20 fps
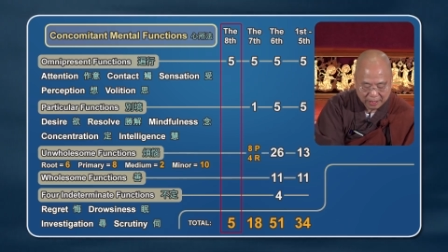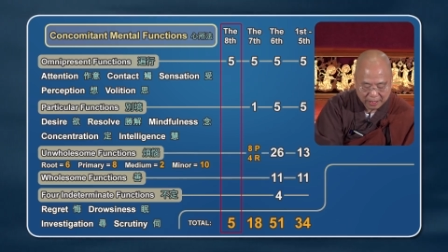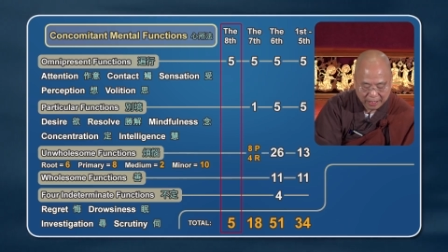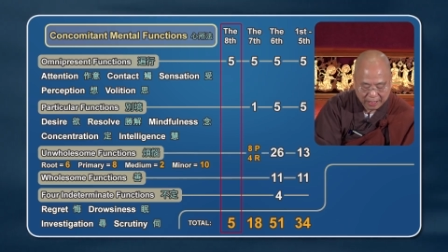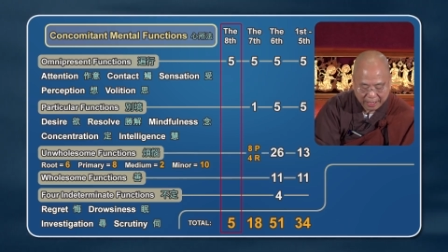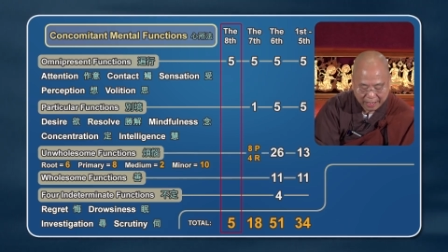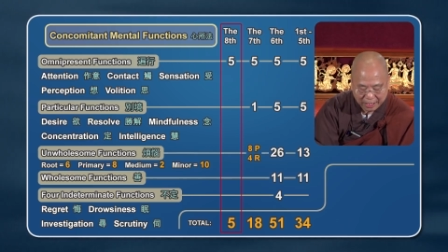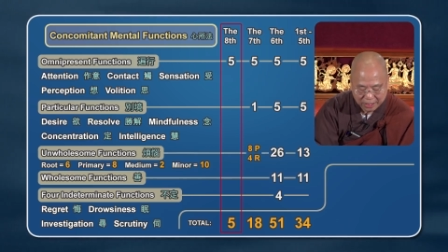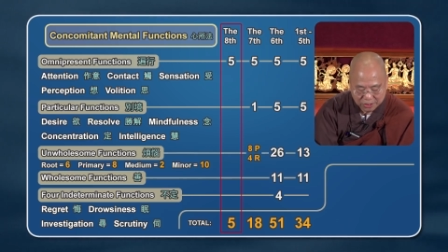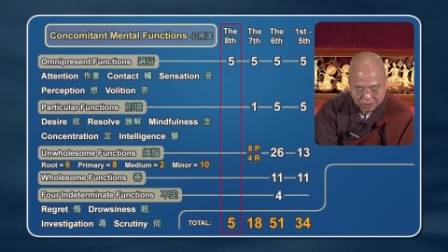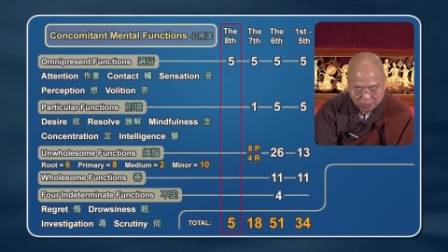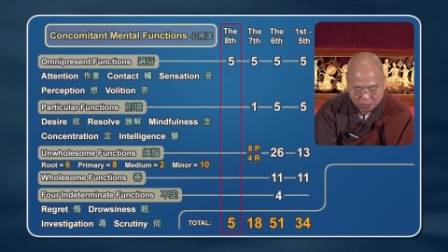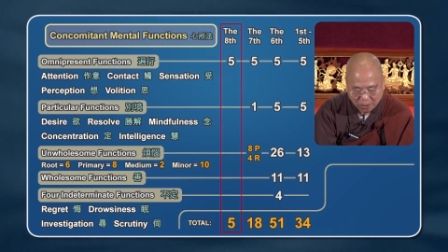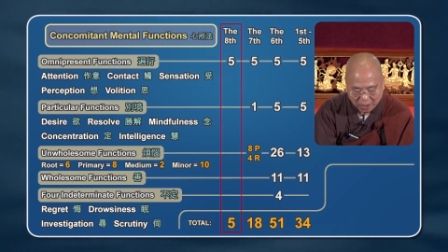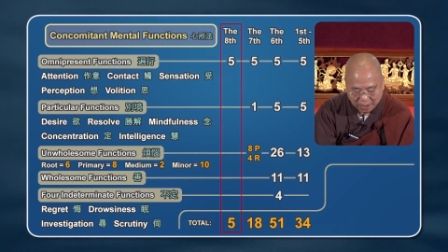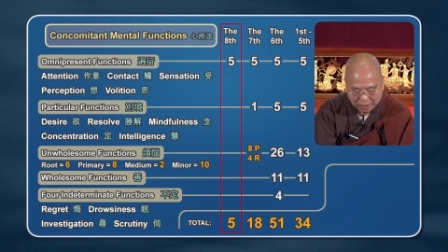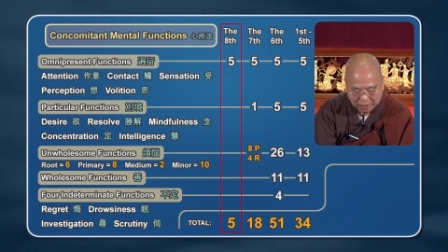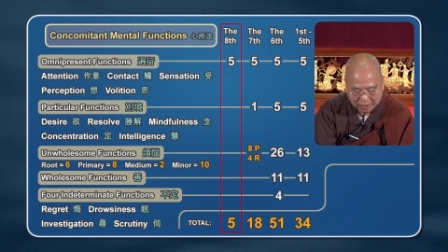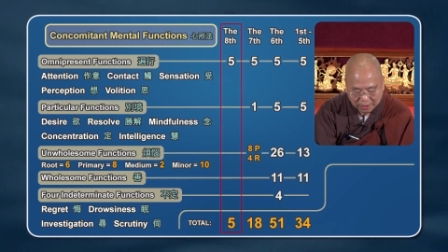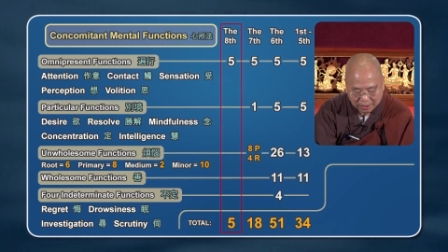It has
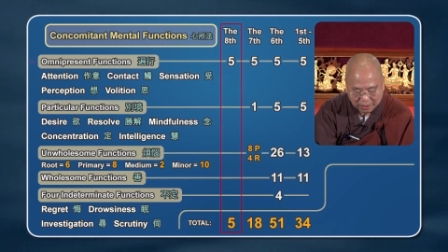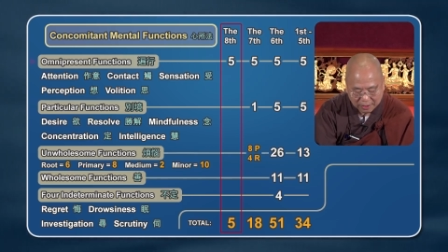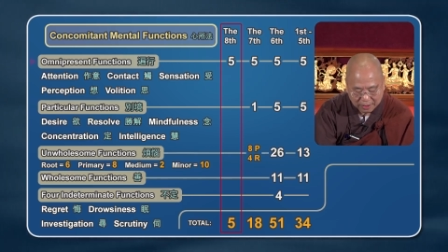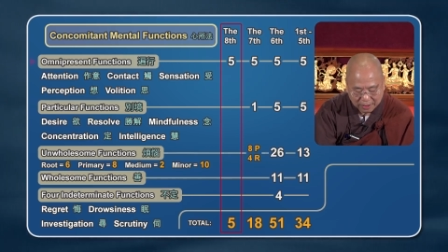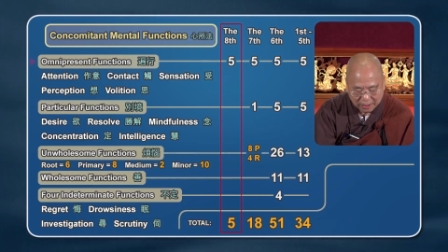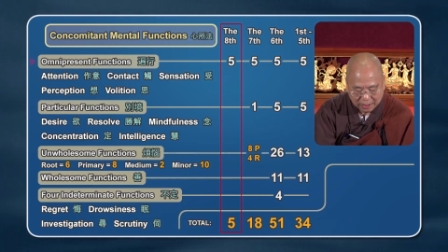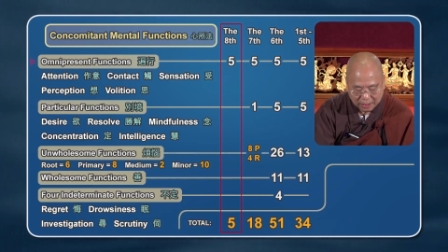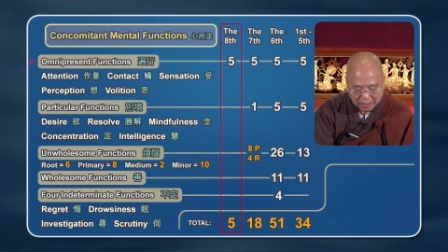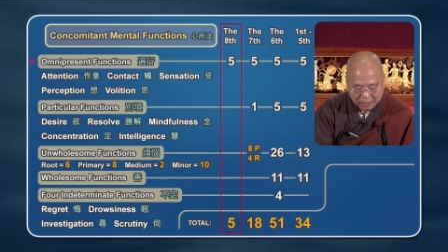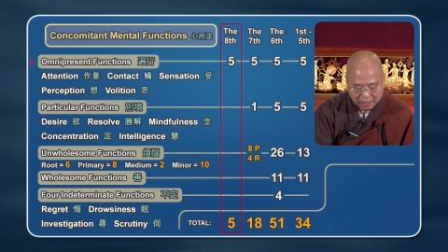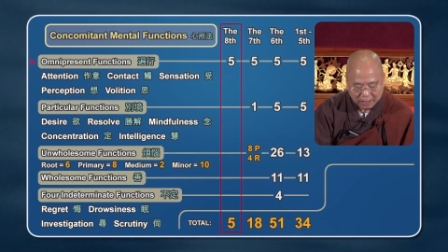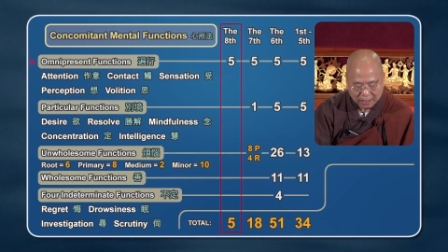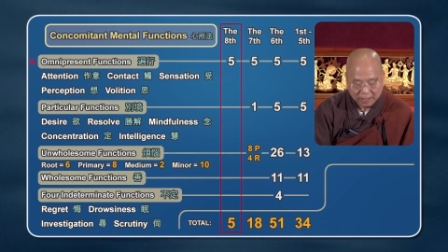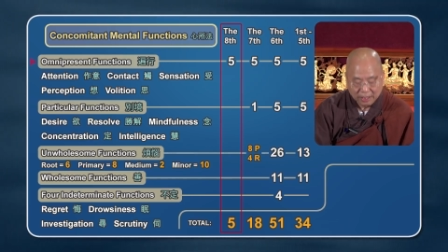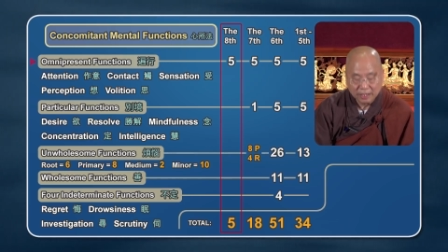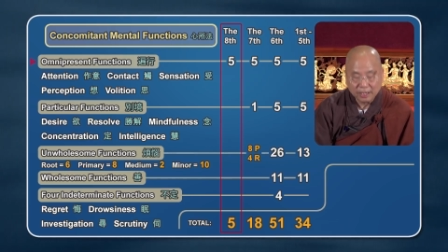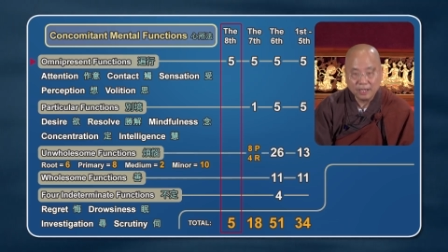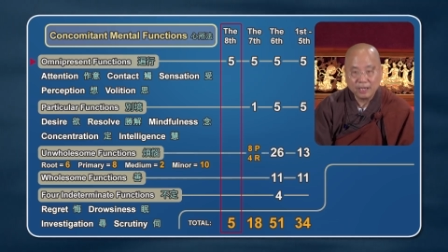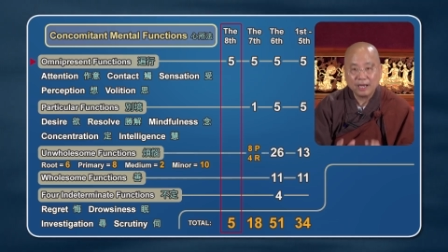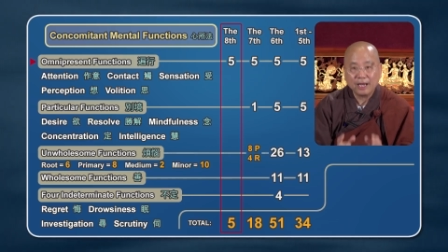what?
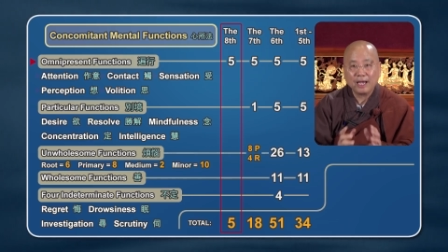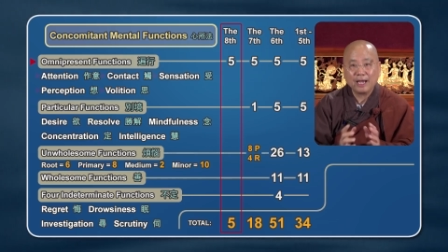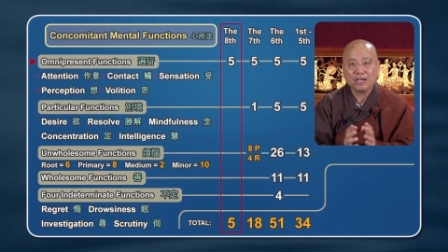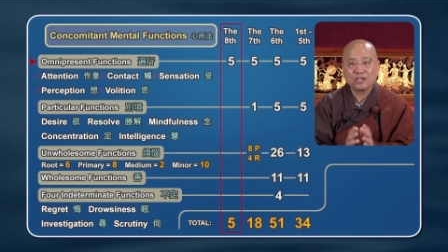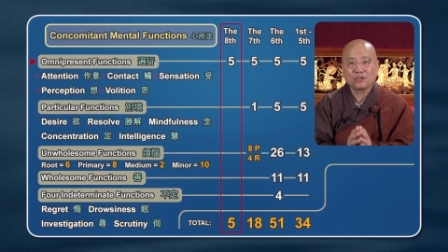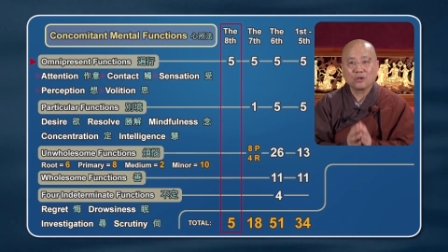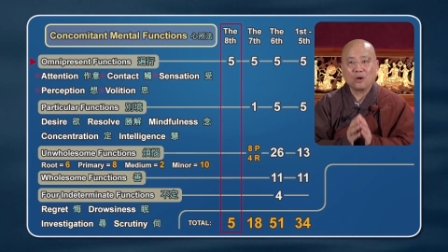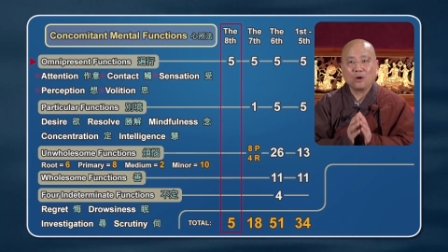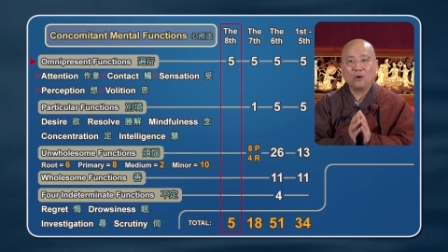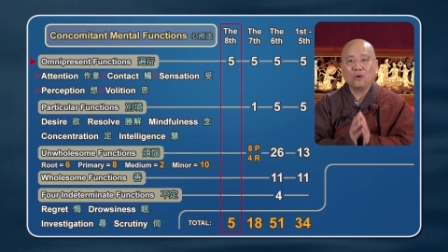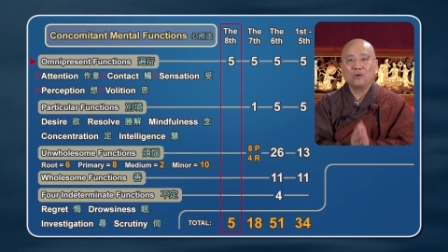It has